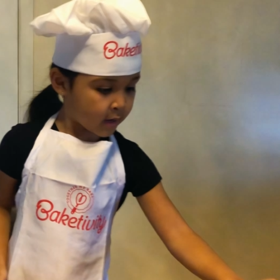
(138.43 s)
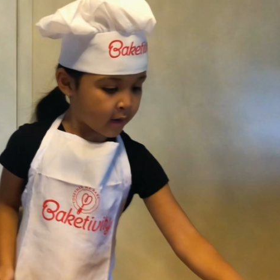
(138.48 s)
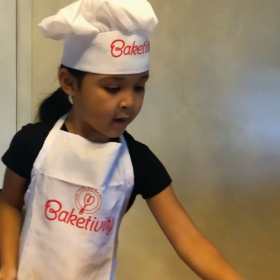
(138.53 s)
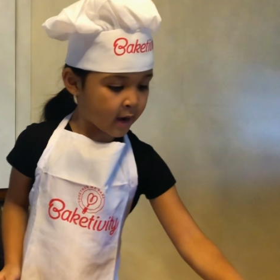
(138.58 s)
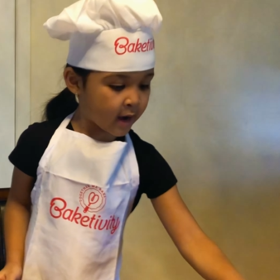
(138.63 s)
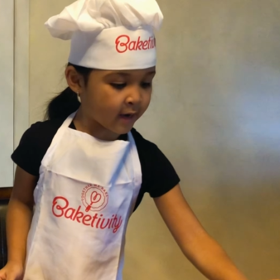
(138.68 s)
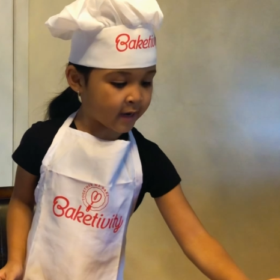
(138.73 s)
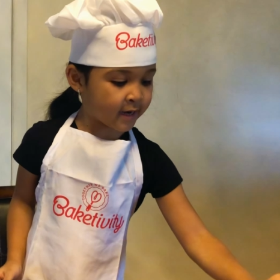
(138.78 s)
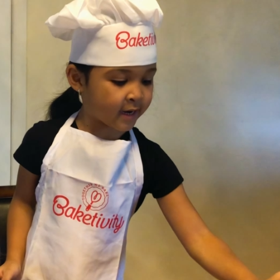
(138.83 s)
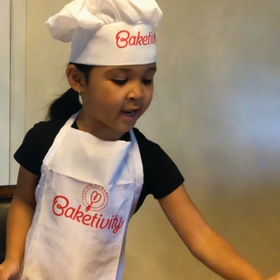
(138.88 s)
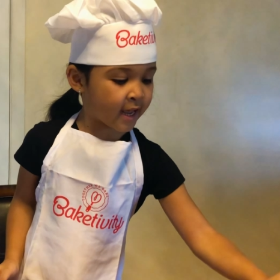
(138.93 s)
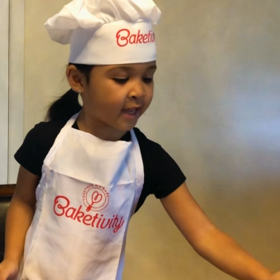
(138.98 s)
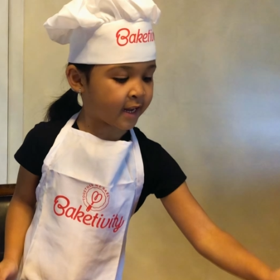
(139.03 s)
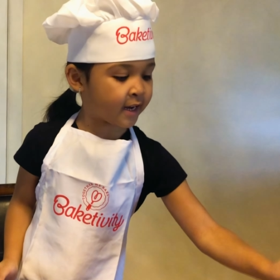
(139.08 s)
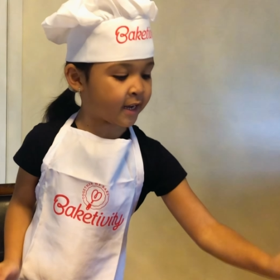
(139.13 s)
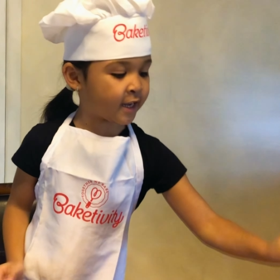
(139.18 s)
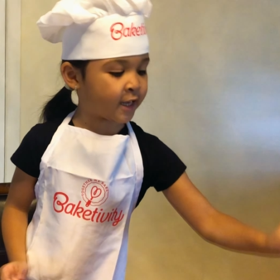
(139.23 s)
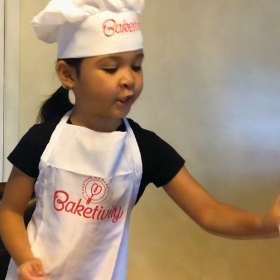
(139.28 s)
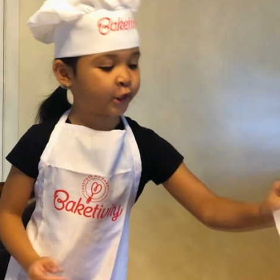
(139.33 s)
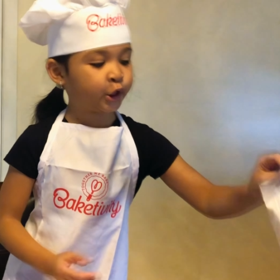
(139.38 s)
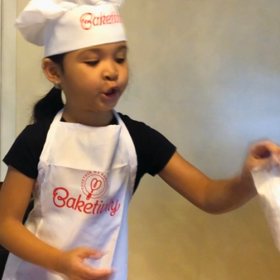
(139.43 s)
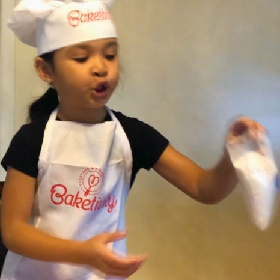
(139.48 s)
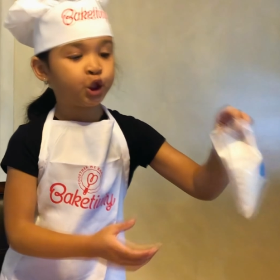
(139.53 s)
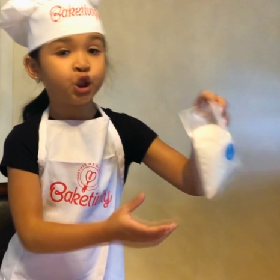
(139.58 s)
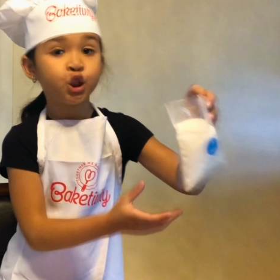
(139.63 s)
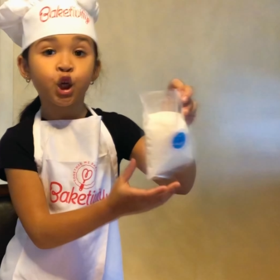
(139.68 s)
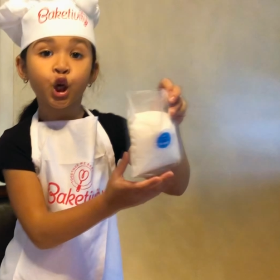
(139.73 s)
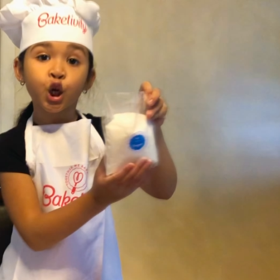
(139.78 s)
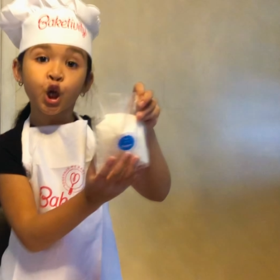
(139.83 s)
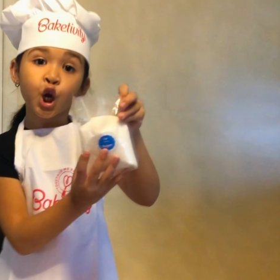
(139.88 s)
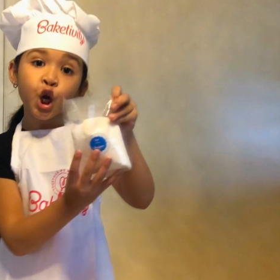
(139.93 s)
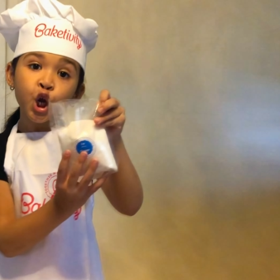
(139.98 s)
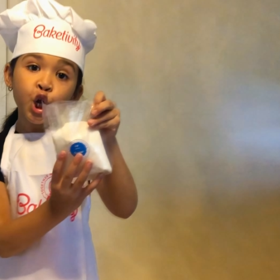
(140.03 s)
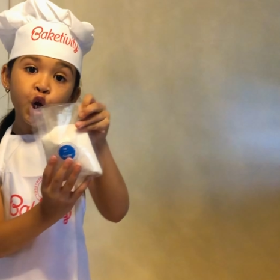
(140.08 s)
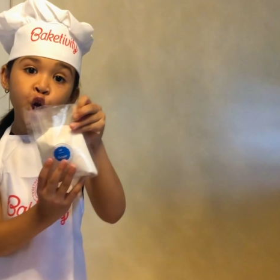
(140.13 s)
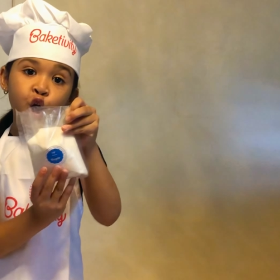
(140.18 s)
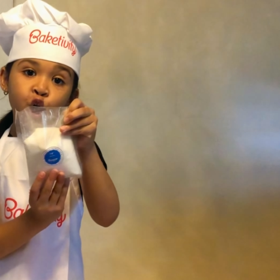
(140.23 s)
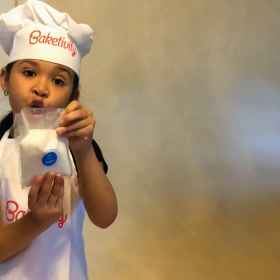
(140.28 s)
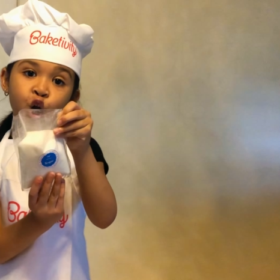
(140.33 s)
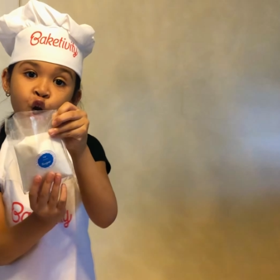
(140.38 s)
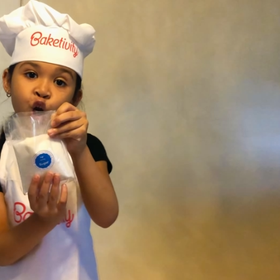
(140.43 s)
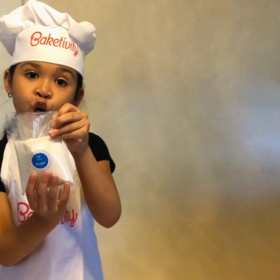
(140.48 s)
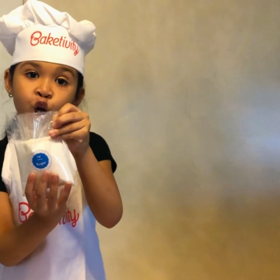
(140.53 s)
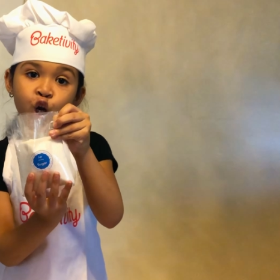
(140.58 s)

And then it's sugar.